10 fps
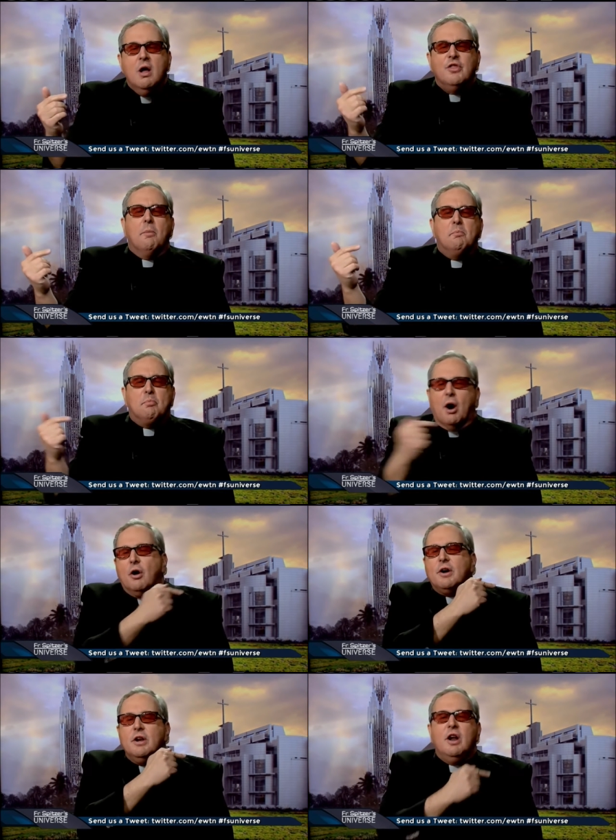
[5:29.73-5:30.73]
the
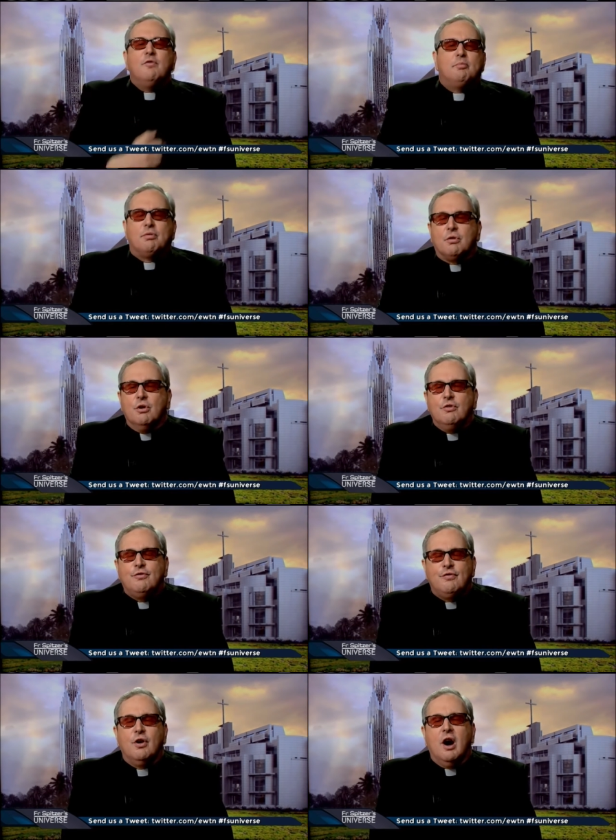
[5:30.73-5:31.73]
burden of proof
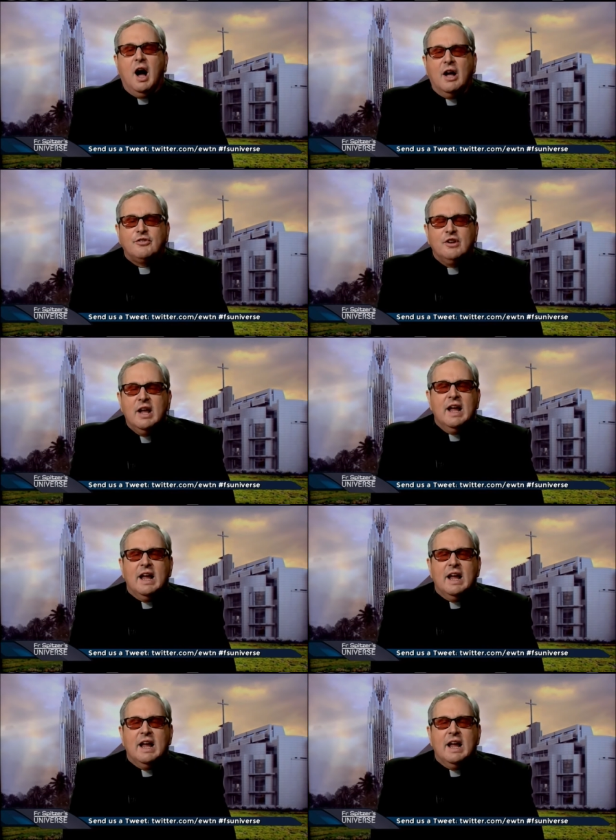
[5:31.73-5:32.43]
for us